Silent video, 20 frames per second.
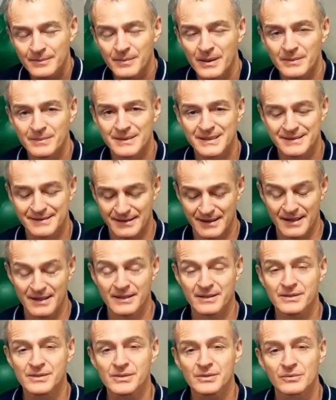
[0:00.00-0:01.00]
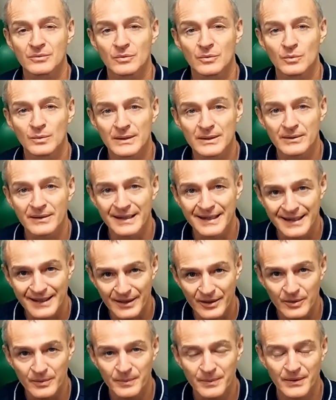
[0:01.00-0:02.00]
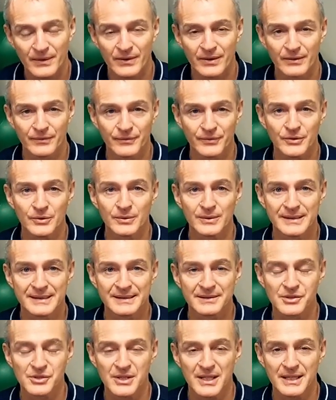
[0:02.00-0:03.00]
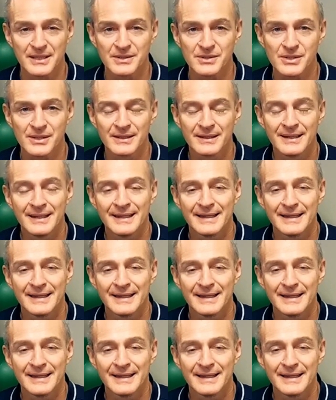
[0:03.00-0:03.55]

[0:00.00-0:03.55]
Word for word: but massage will help the fluid exchange.